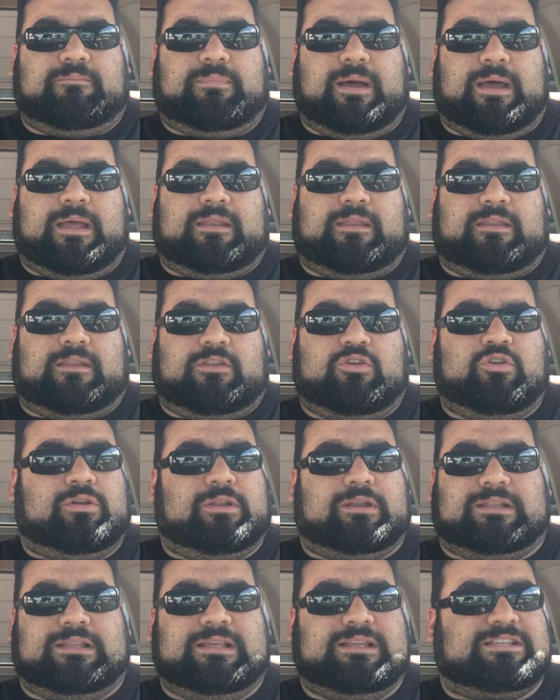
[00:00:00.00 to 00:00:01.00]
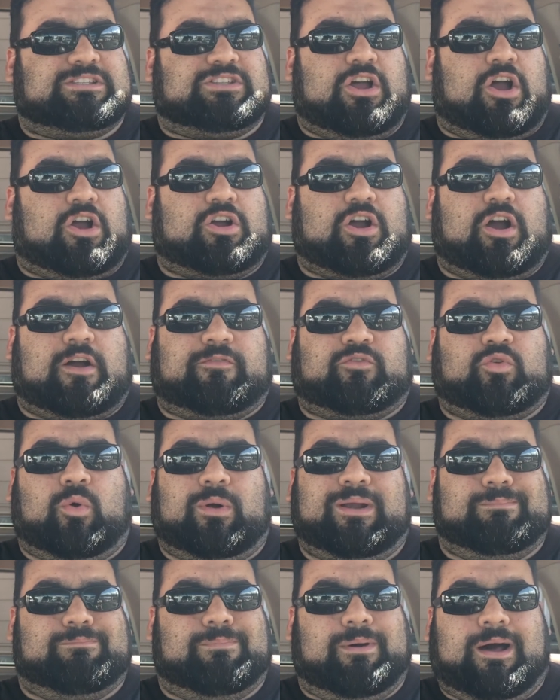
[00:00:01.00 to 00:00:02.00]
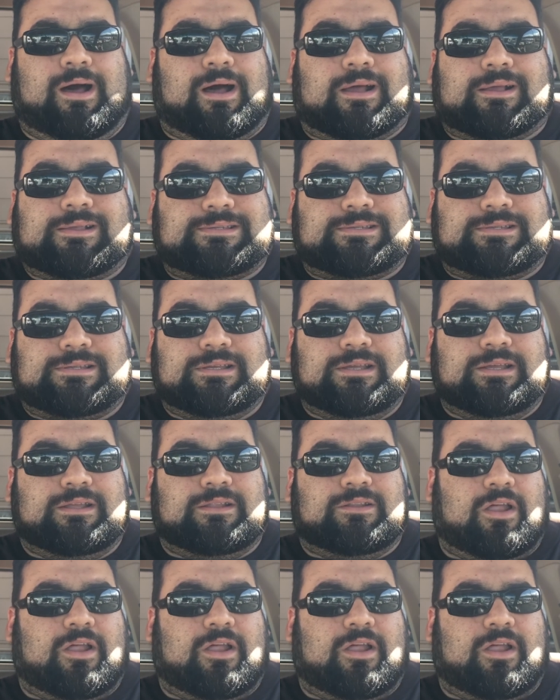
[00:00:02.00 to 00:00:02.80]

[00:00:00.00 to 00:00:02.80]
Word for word: but you can at least knock off 20 bucks,